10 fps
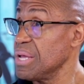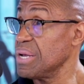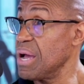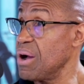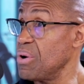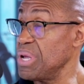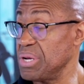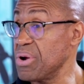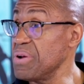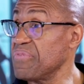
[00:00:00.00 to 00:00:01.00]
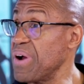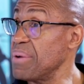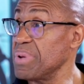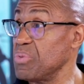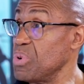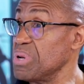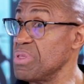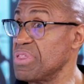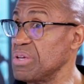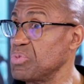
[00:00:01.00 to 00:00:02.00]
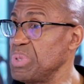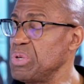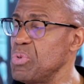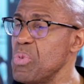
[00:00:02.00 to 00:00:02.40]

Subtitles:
Now, in our environment, one of the things we do,